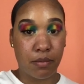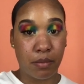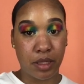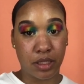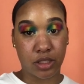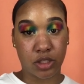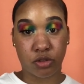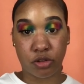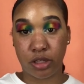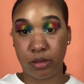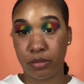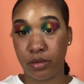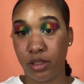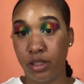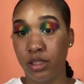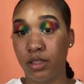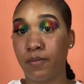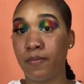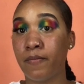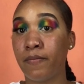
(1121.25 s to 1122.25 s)

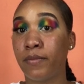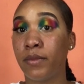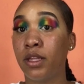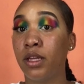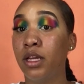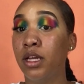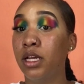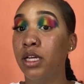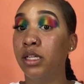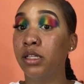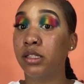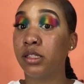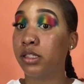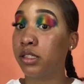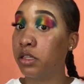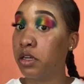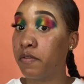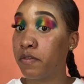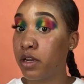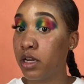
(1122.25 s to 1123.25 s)
extremely
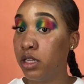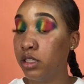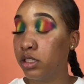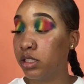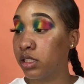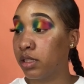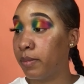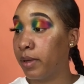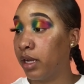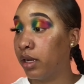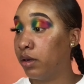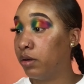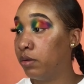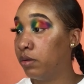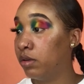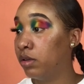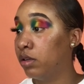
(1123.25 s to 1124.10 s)
self-conscious about